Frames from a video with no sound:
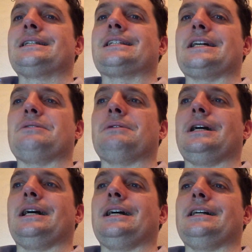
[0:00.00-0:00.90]
So
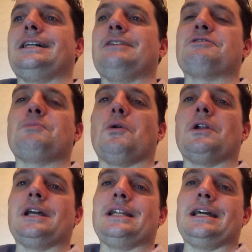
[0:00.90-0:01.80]
uh, he was
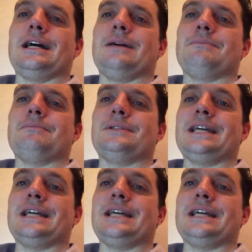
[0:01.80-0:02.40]
born in um,